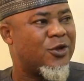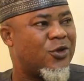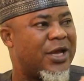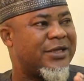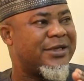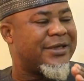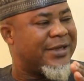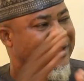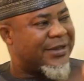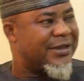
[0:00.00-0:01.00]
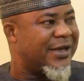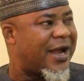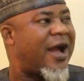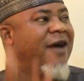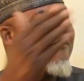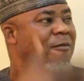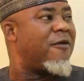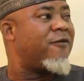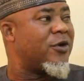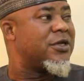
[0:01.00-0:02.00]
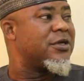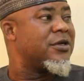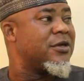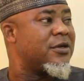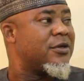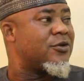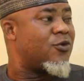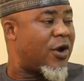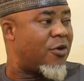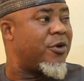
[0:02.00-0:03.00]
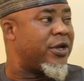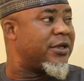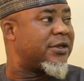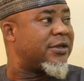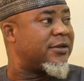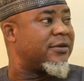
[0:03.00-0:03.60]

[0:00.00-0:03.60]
so that states can have more fund to accommodate.